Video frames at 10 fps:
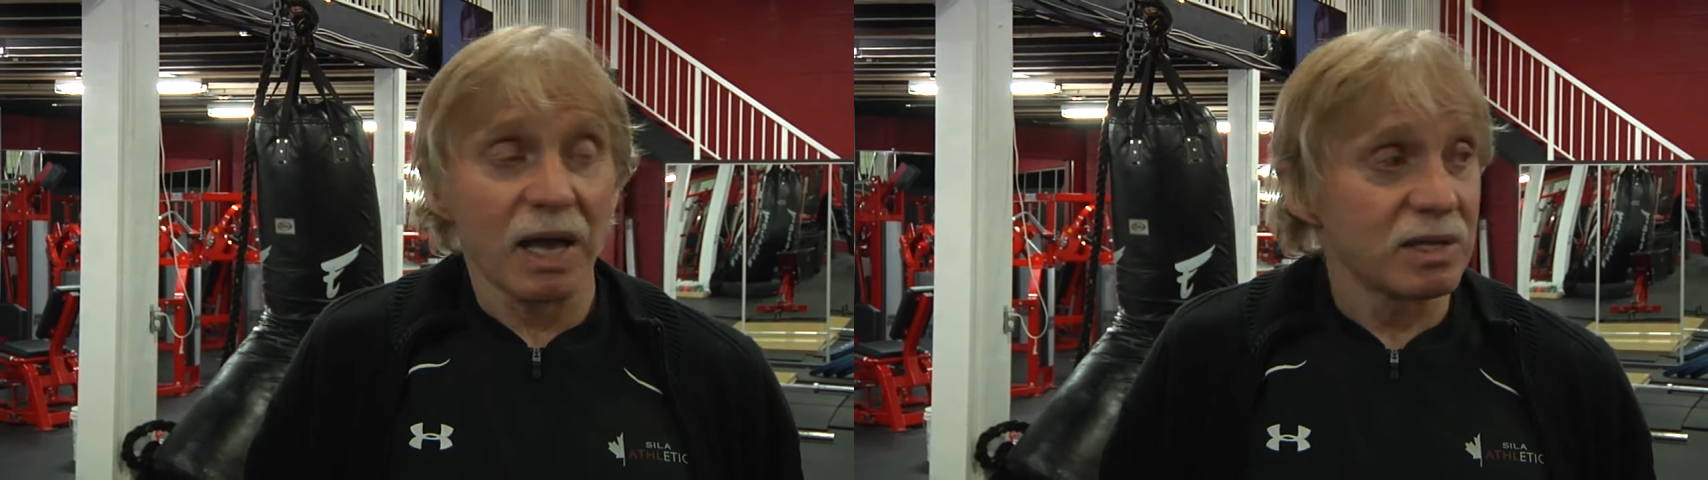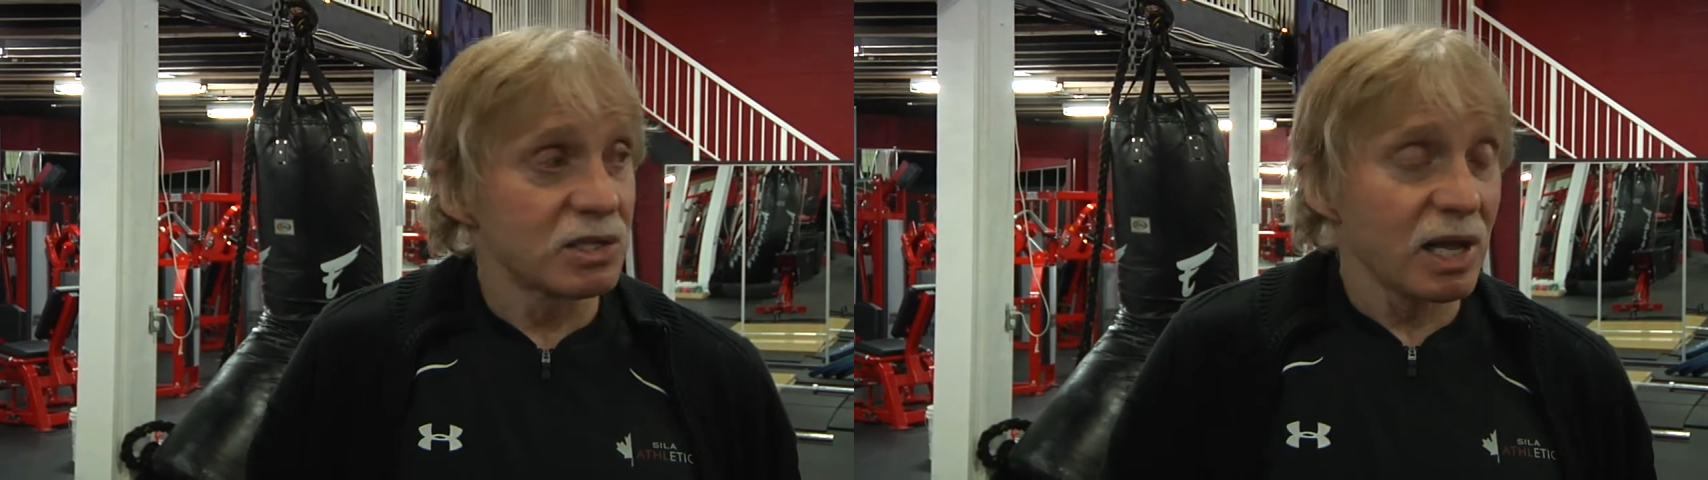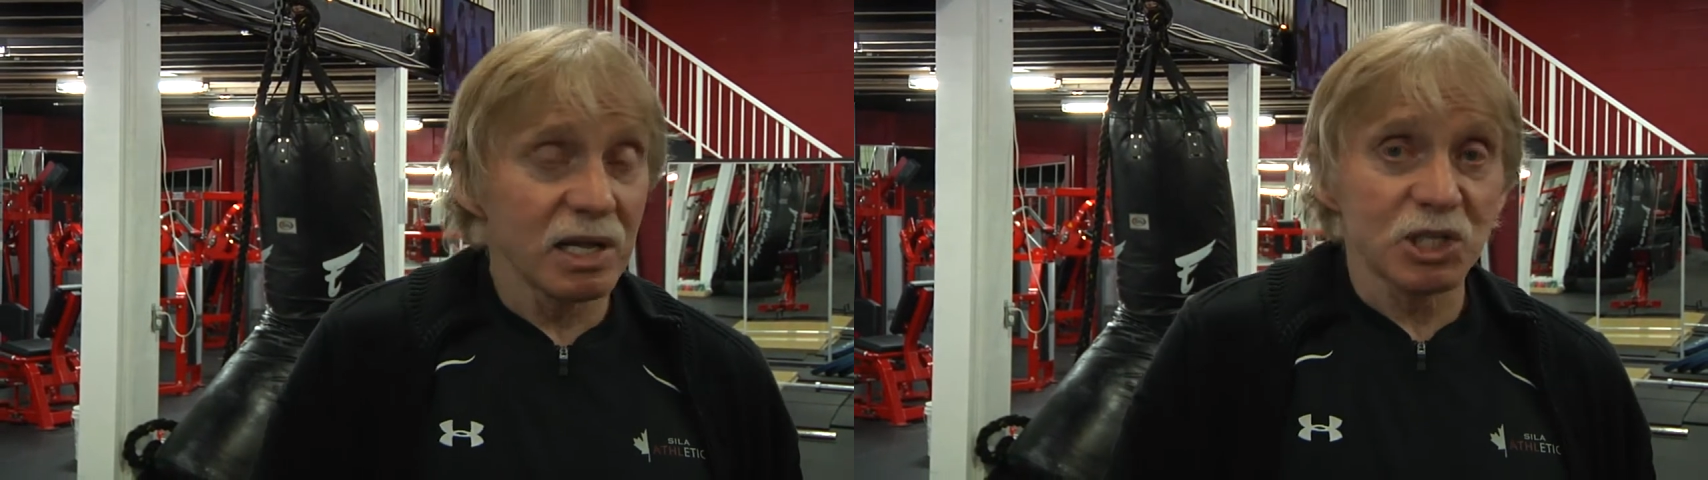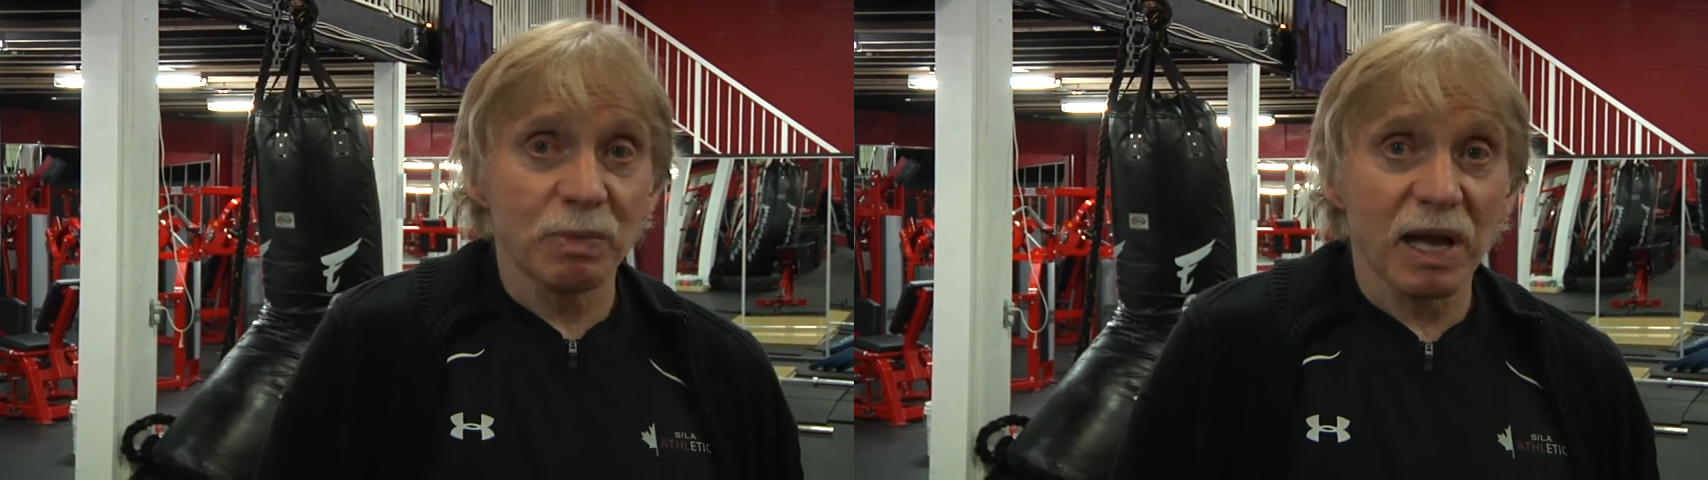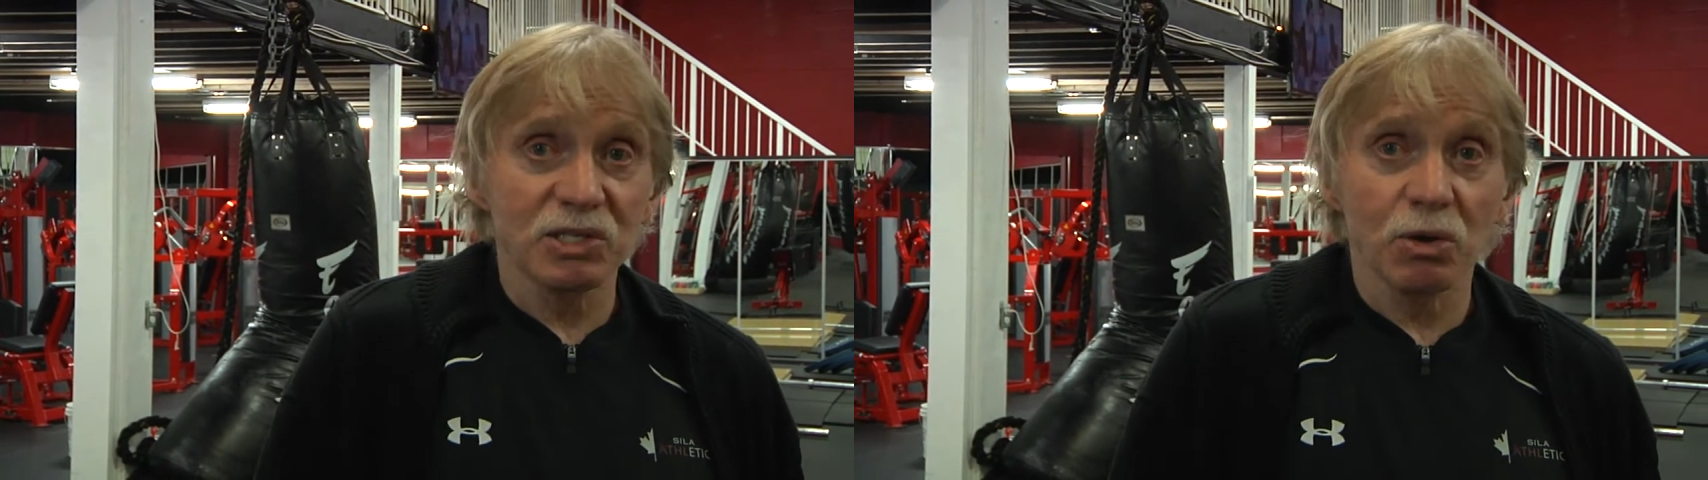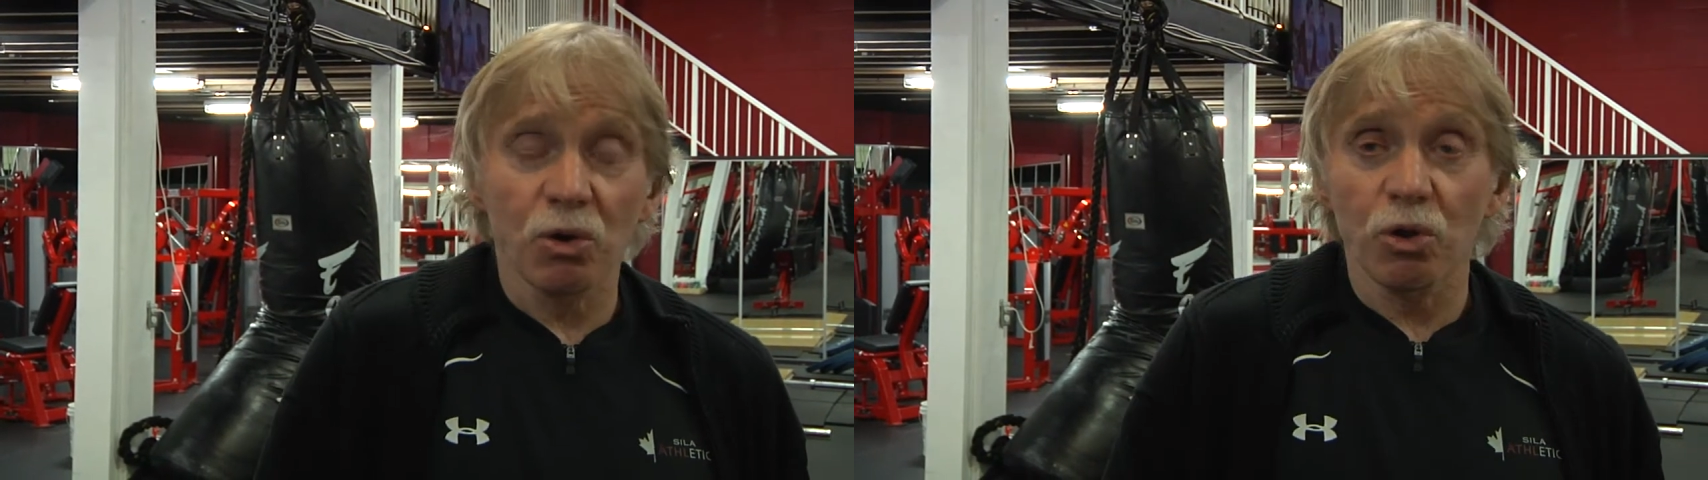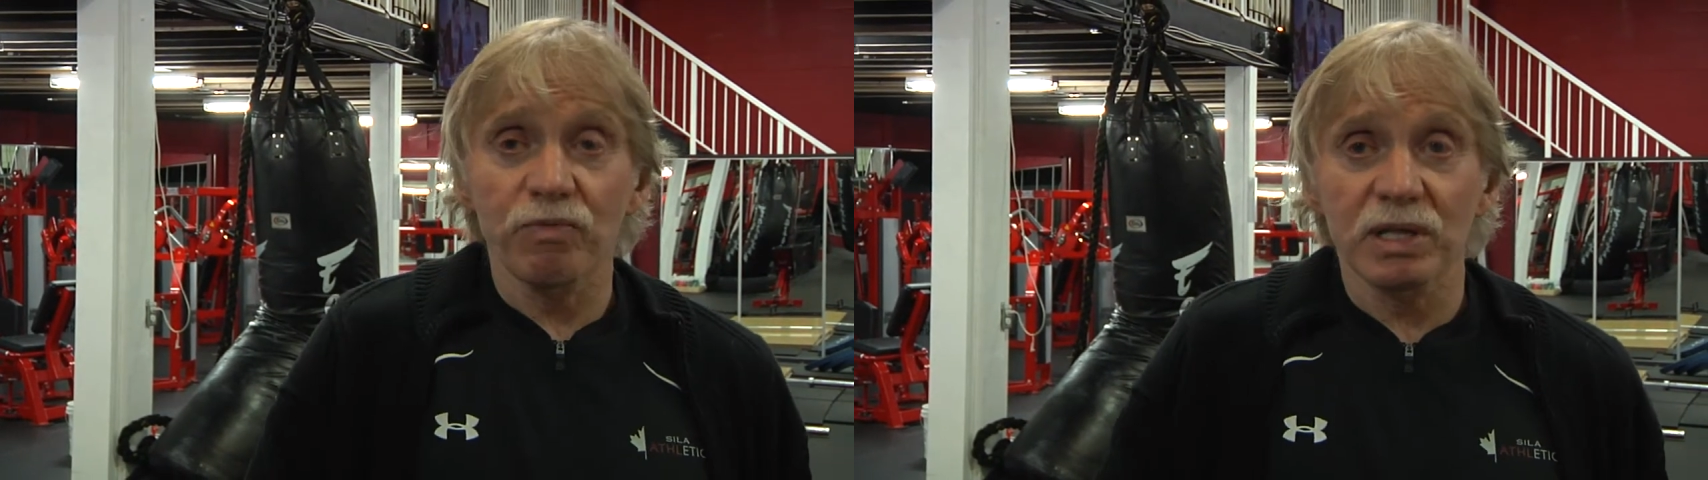And these health spas all over